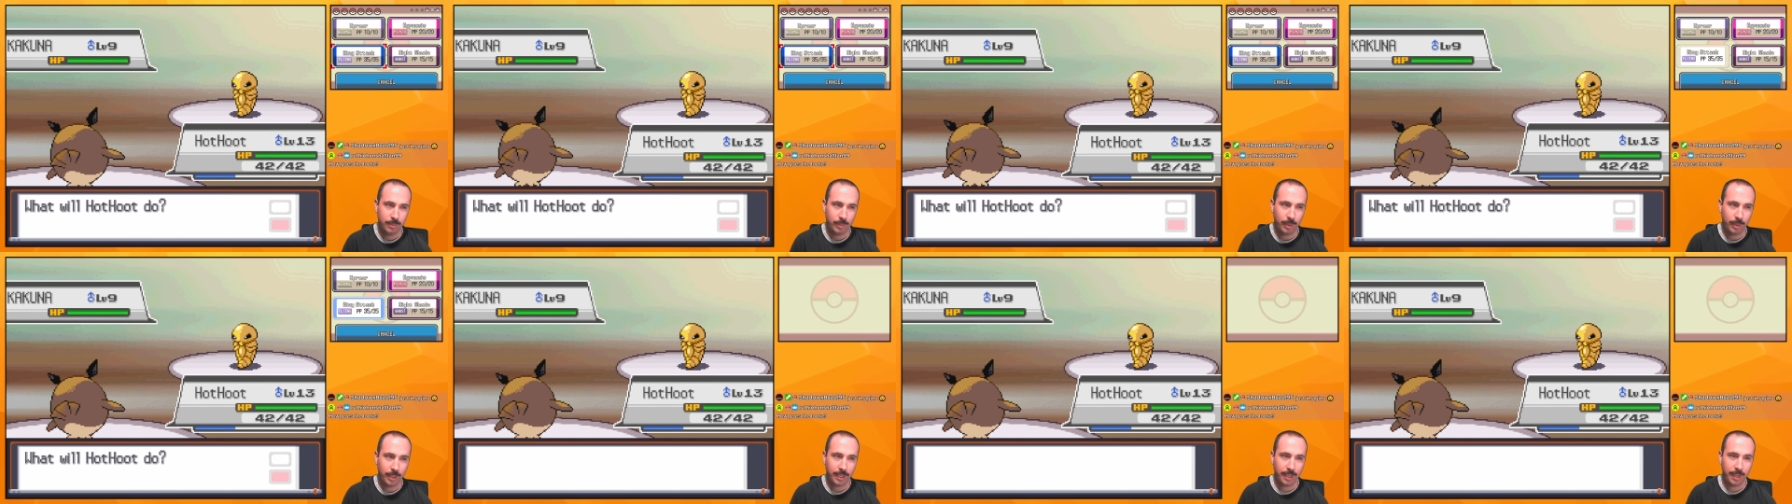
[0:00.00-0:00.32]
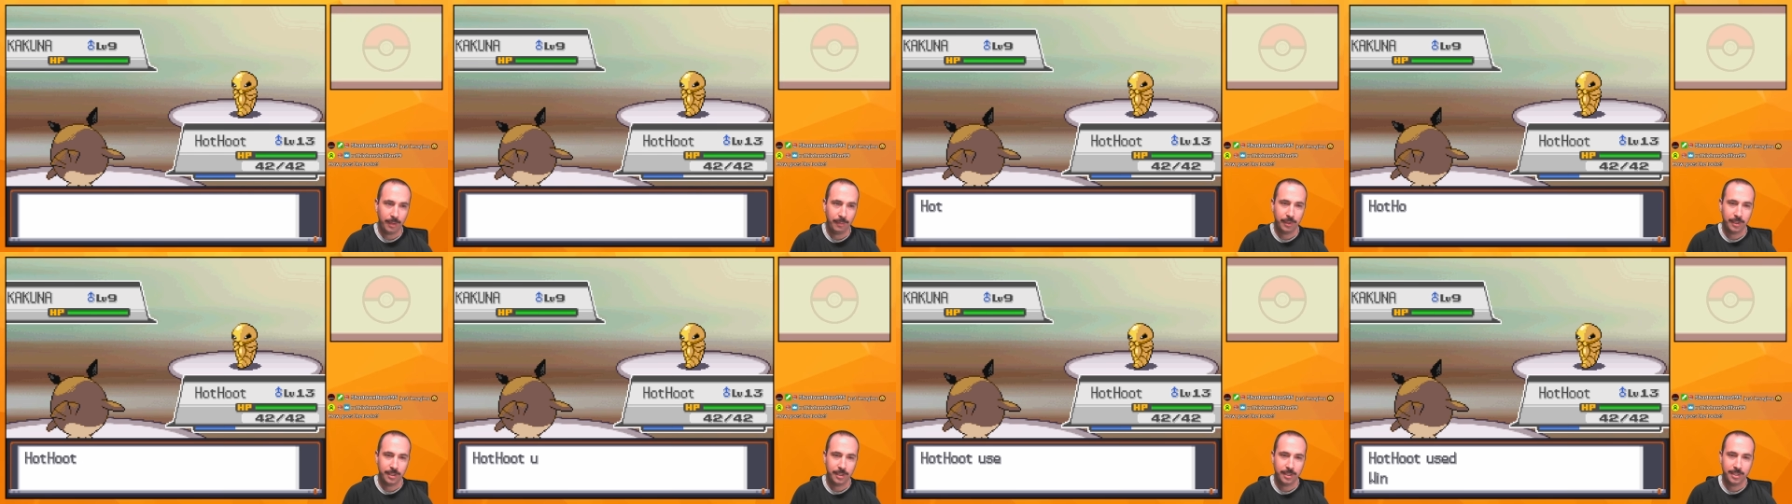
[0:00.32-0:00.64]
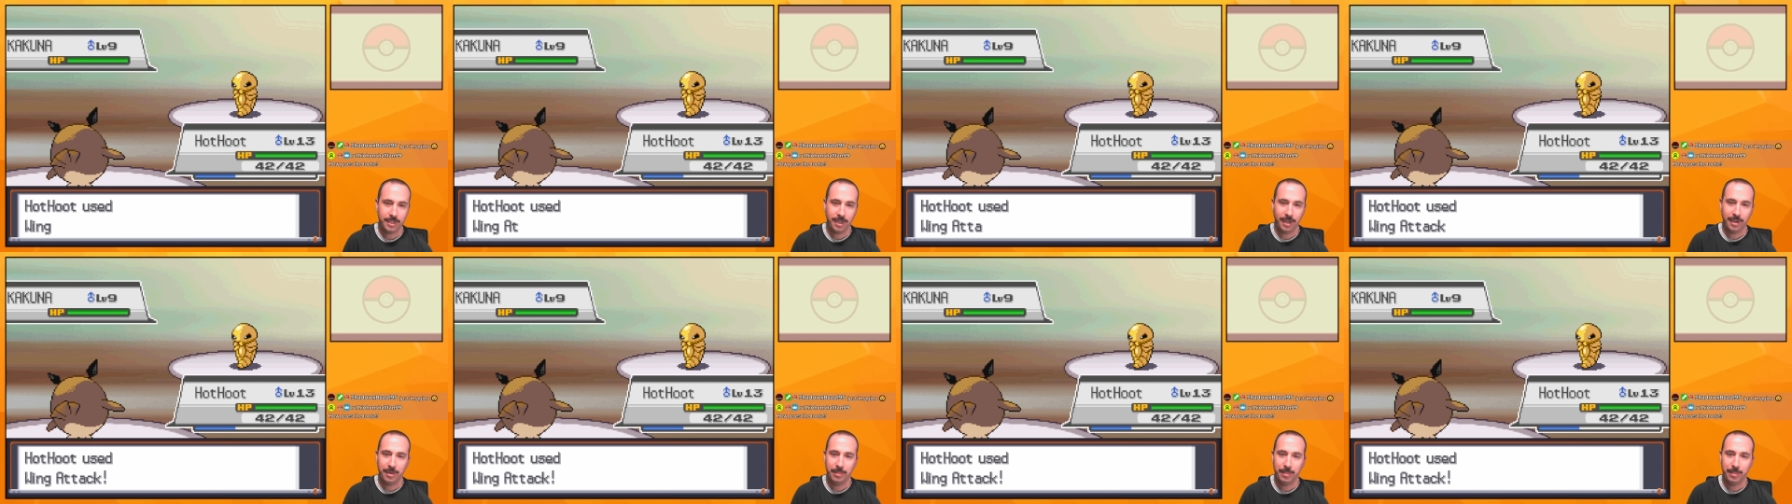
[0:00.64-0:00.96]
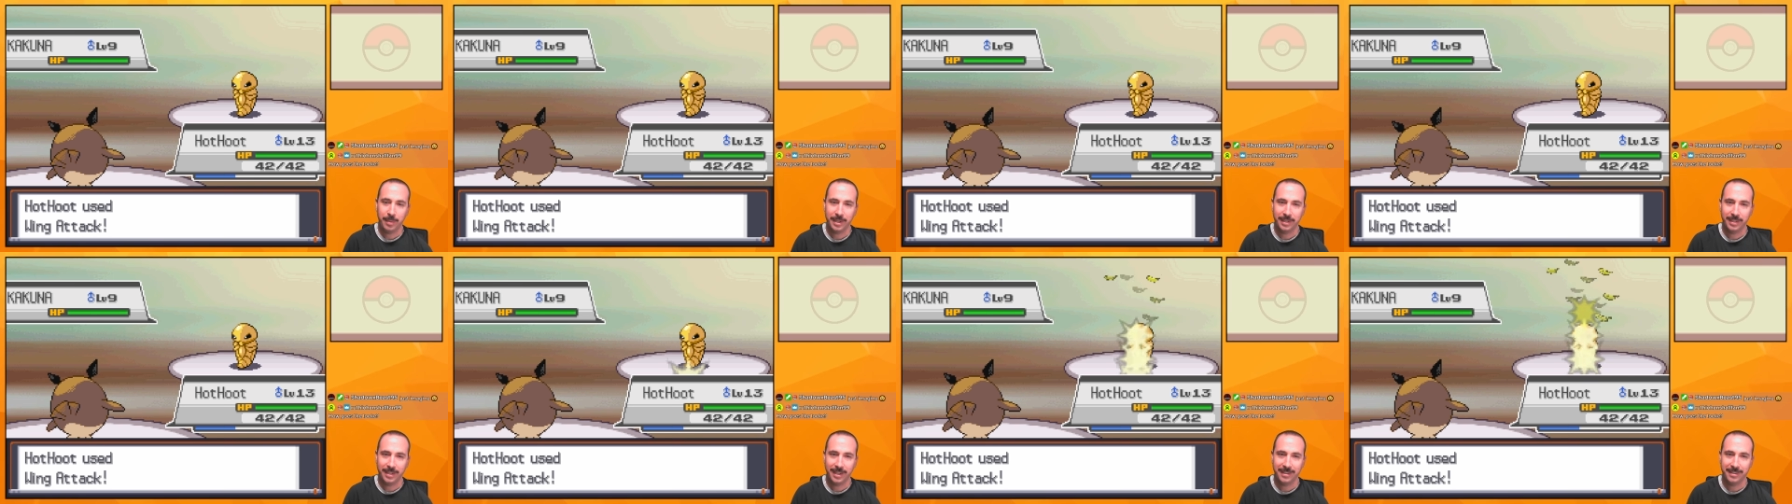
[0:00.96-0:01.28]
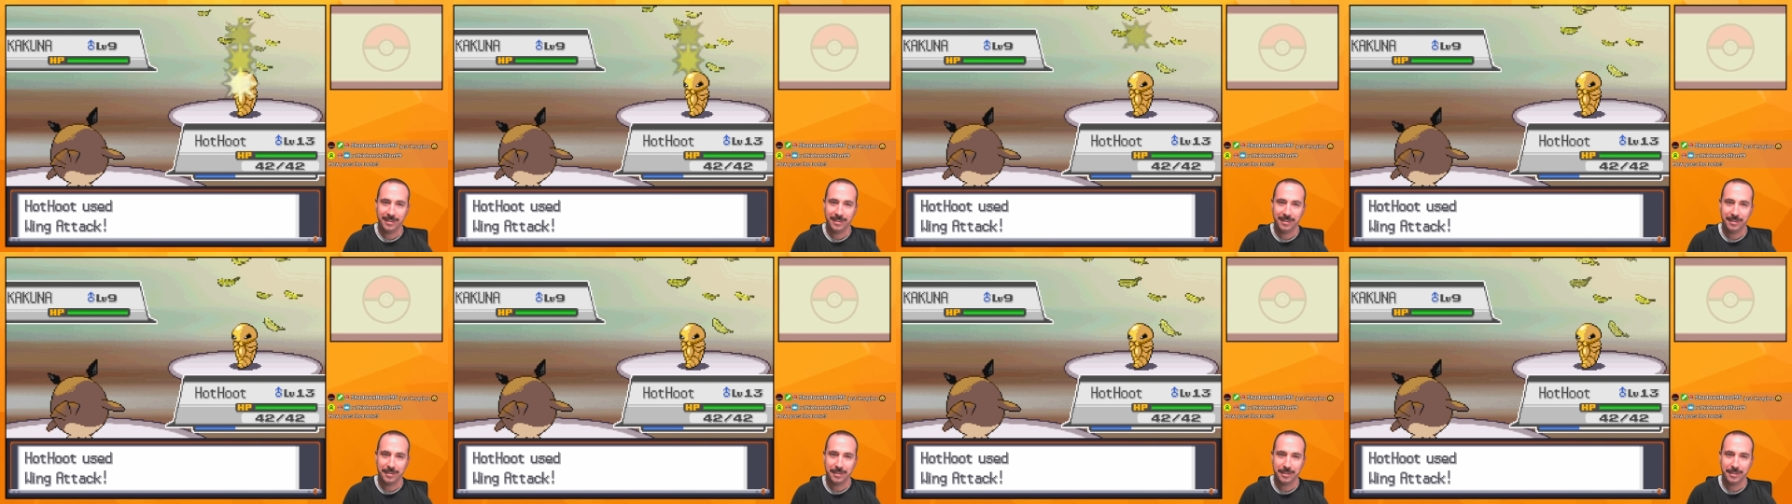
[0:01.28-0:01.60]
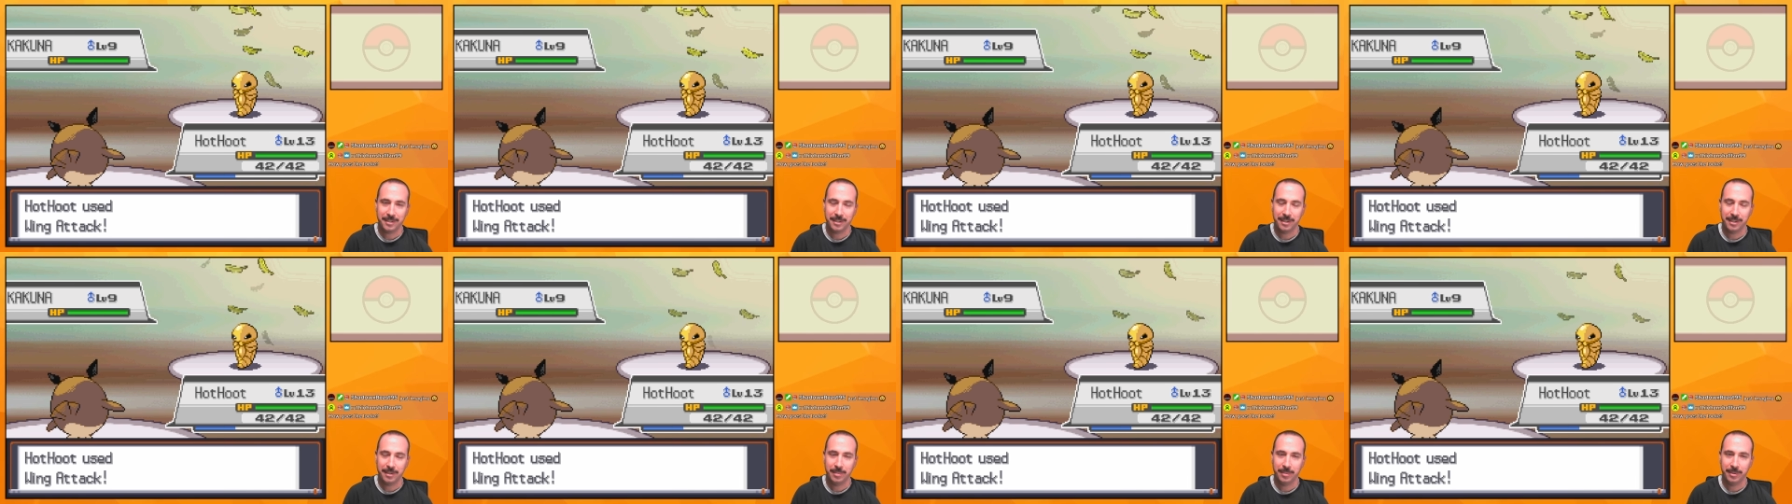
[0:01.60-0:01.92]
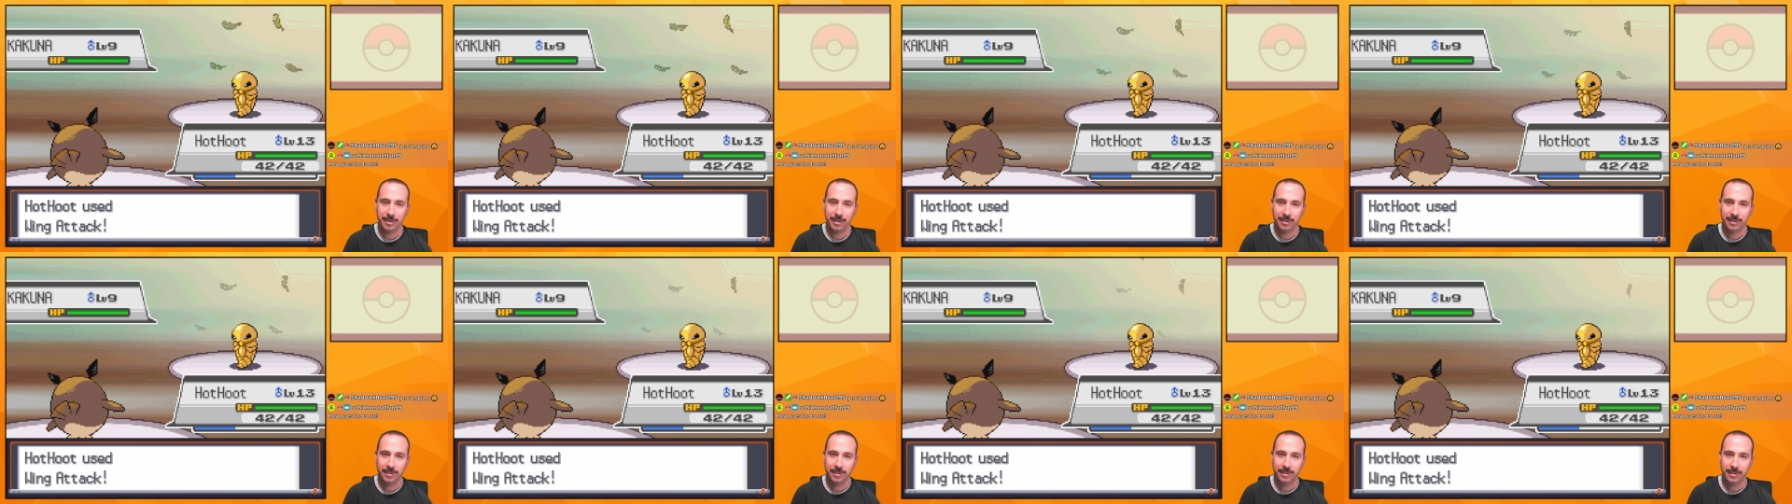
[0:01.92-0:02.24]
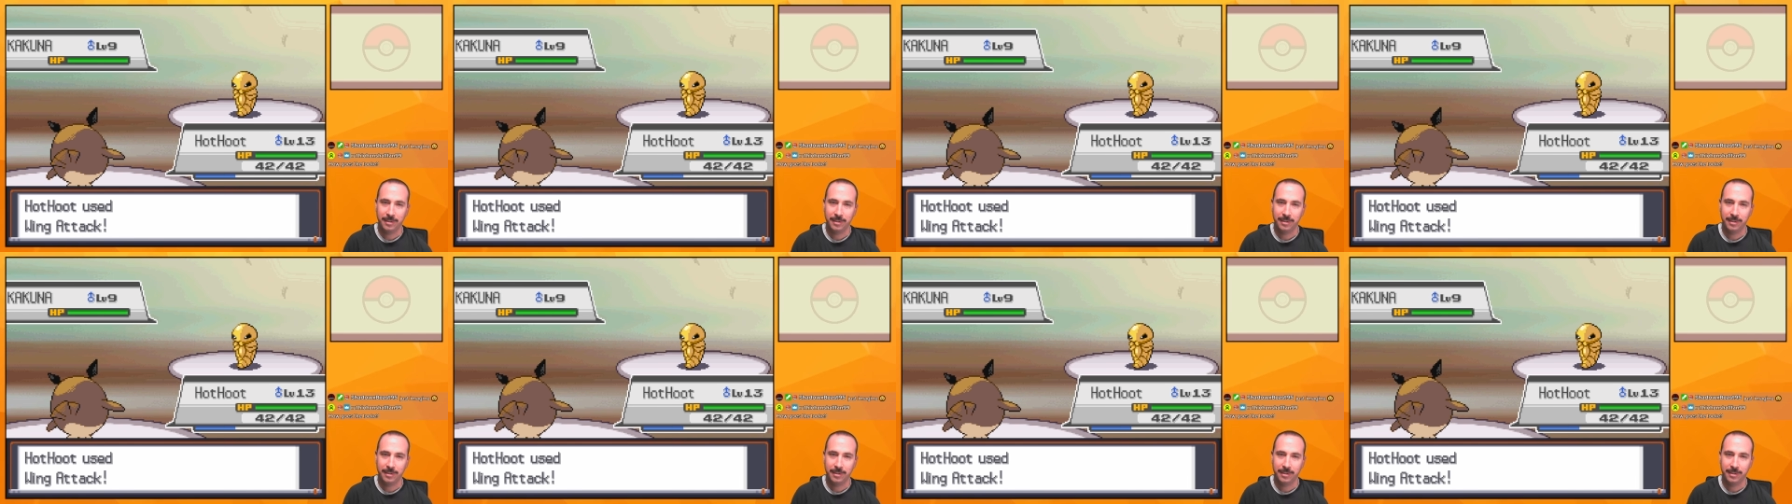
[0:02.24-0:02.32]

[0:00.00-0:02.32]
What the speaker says: Game Freak decided to make that the team here.